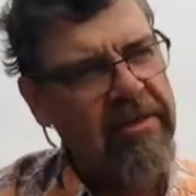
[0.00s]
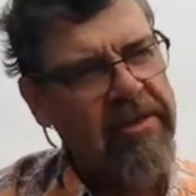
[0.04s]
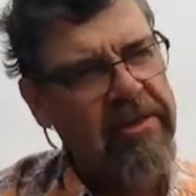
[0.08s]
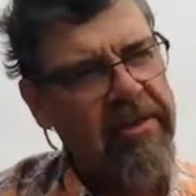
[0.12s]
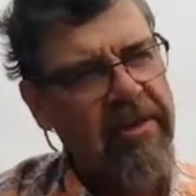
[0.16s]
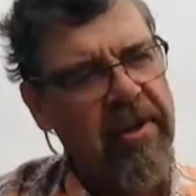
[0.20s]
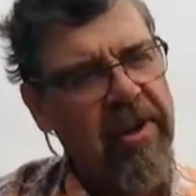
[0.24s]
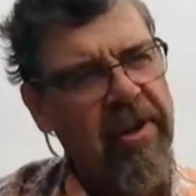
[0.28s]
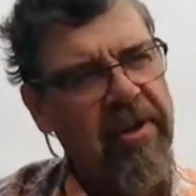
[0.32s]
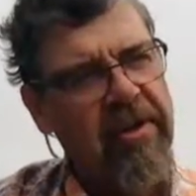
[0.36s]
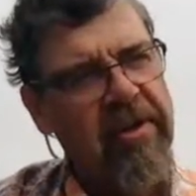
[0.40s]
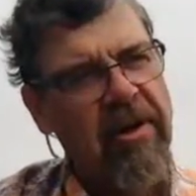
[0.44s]

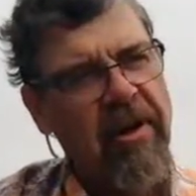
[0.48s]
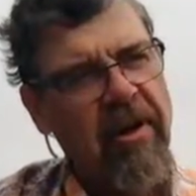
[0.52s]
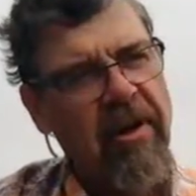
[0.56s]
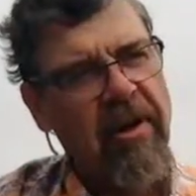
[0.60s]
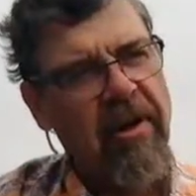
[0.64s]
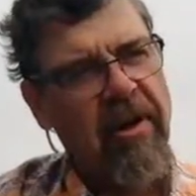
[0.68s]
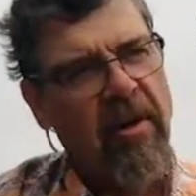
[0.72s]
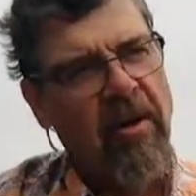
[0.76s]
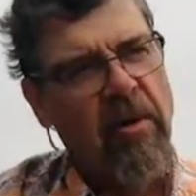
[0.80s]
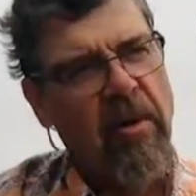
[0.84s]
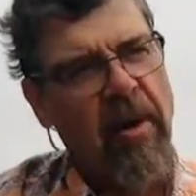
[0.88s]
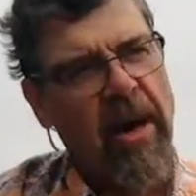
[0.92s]
So
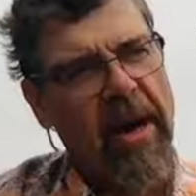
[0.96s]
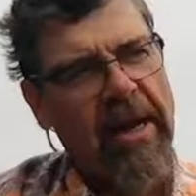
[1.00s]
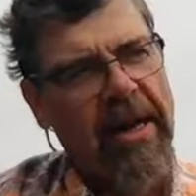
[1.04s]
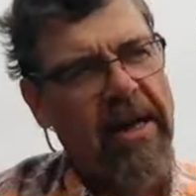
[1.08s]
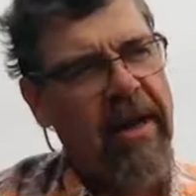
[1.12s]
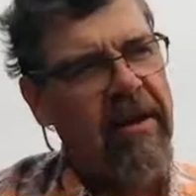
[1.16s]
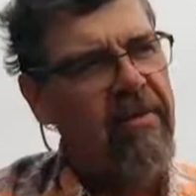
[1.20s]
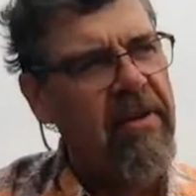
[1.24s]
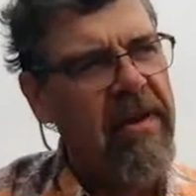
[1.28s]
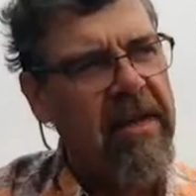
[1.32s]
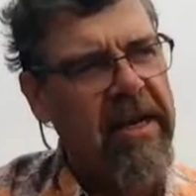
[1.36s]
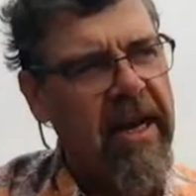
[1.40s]
they're awake
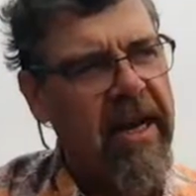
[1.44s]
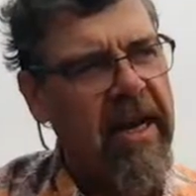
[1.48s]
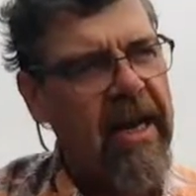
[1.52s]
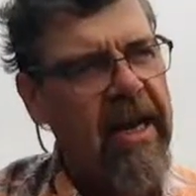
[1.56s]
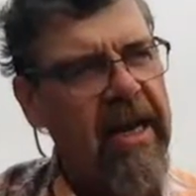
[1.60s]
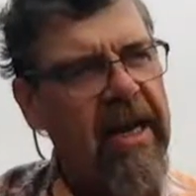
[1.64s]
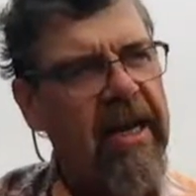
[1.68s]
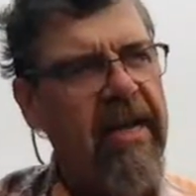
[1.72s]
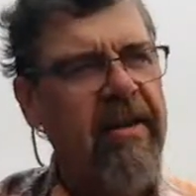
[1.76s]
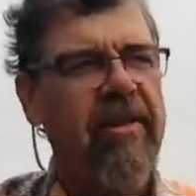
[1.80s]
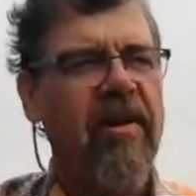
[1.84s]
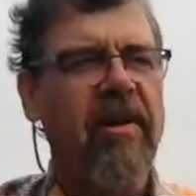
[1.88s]
every
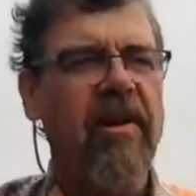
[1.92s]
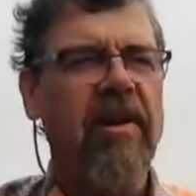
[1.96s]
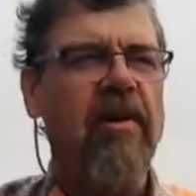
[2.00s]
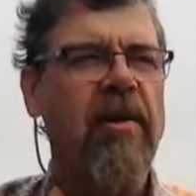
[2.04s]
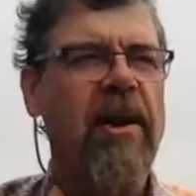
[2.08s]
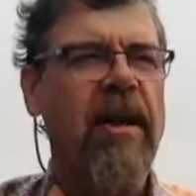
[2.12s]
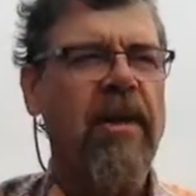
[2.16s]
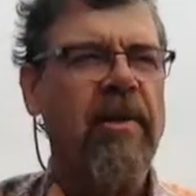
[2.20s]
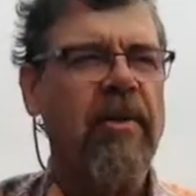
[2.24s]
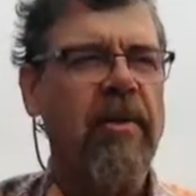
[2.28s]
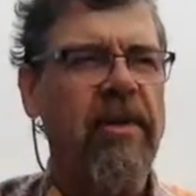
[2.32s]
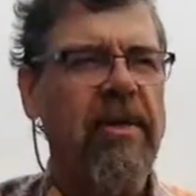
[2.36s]
day, they're
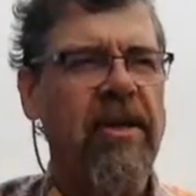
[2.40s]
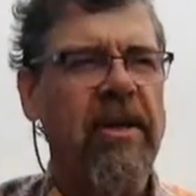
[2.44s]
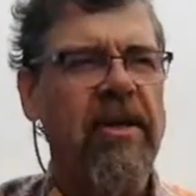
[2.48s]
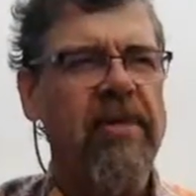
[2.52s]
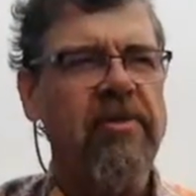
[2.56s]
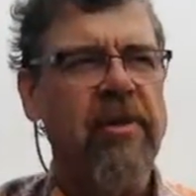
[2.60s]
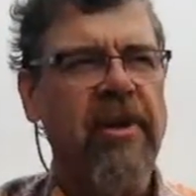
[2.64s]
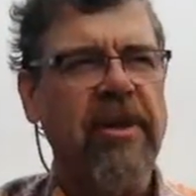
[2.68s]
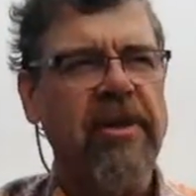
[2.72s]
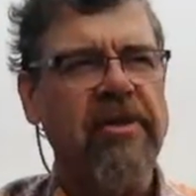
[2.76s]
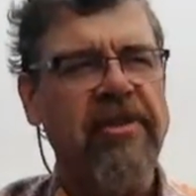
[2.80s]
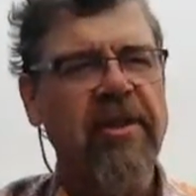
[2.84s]
interacting with
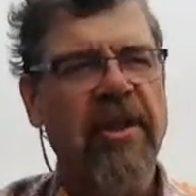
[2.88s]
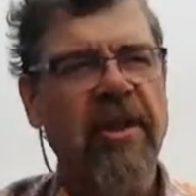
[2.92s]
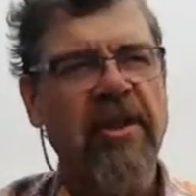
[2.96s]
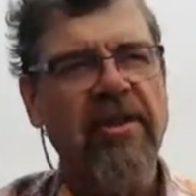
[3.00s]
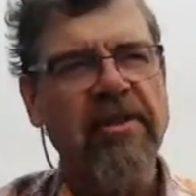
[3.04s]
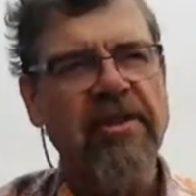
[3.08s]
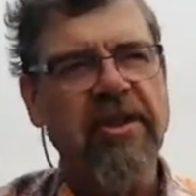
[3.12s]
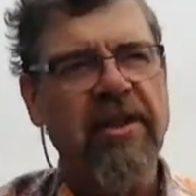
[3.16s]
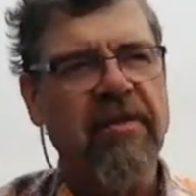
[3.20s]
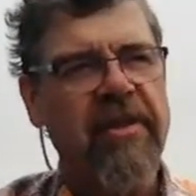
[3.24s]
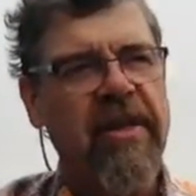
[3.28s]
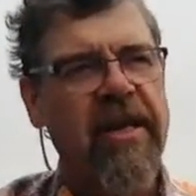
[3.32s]
dendritic
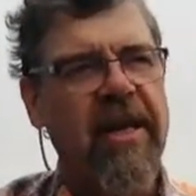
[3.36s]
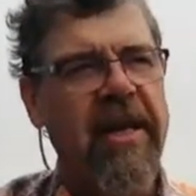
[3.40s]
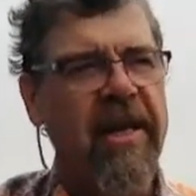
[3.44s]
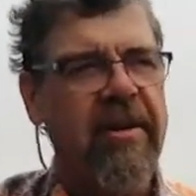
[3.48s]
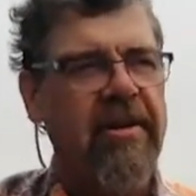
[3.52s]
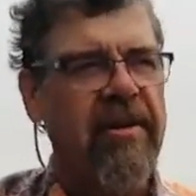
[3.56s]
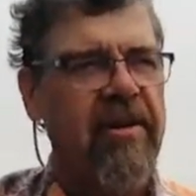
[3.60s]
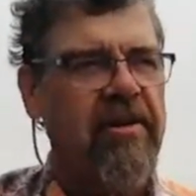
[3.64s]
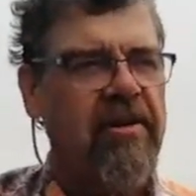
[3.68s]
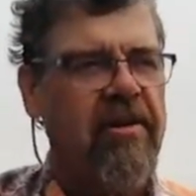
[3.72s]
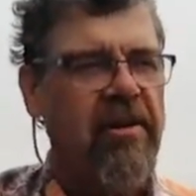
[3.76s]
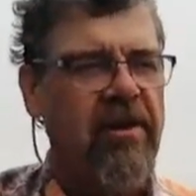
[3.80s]
cells every day,
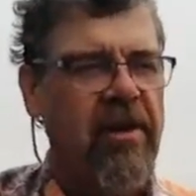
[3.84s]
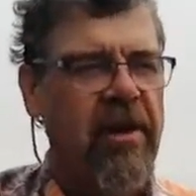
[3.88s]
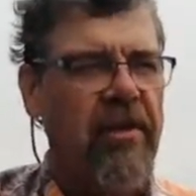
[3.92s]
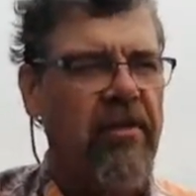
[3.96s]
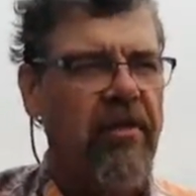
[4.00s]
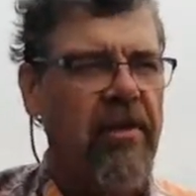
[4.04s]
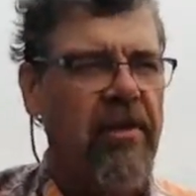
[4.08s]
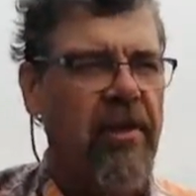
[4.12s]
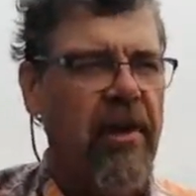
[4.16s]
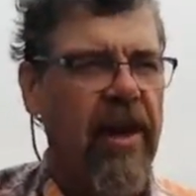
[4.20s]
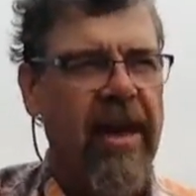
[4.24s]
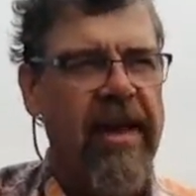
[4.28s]
they're looking
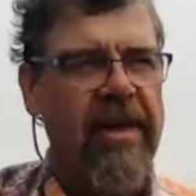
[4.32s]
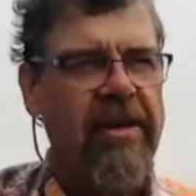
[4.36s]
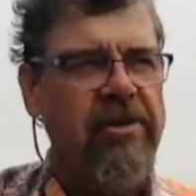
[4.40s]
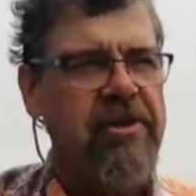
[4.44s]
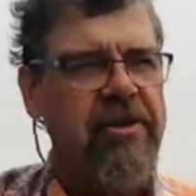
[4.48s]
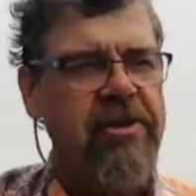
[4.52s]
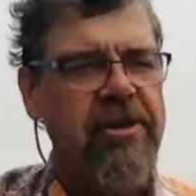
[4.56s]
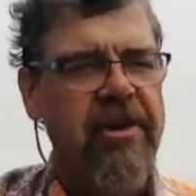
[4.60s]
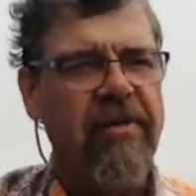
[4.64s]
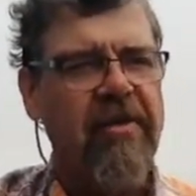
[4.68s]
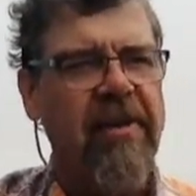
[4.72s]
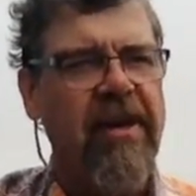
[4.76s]
for their
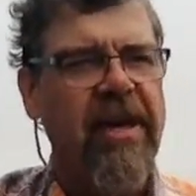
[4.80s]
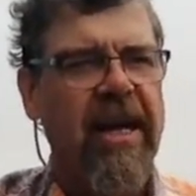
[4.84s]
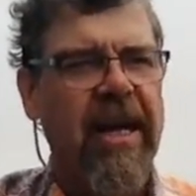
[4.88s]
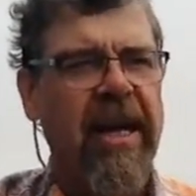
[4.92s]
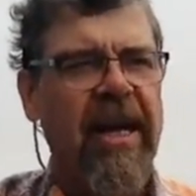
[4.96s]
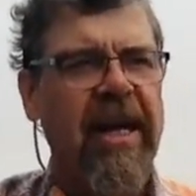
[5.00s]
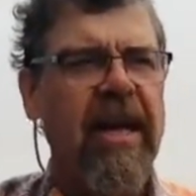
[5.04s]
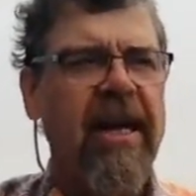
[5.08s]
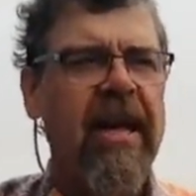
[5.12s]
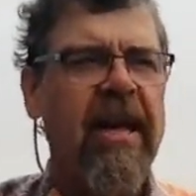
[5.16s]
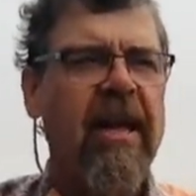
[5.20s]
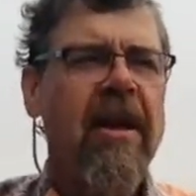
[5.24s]
antigens every
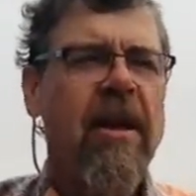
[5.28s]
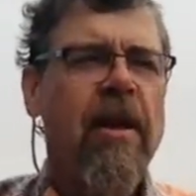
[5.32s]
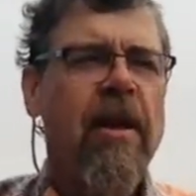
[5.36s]
day.